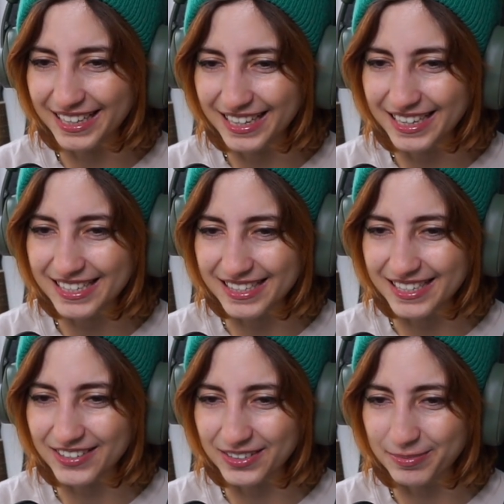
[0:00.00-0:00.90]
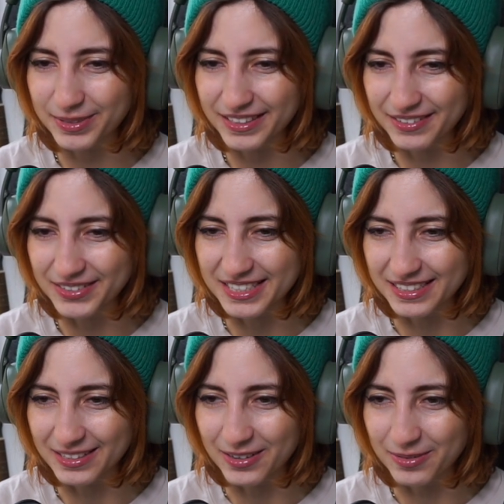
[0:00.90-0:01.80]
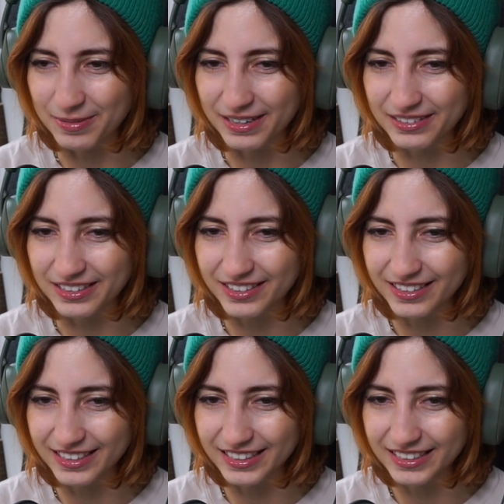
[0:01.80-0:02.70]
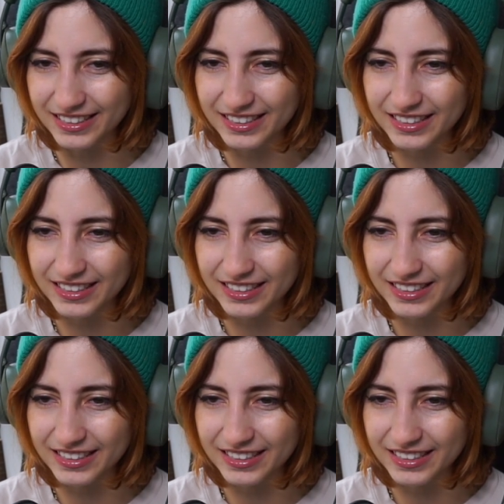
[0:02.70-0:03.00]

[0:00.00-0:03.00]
he has a secret ability we didn't know about. Alright.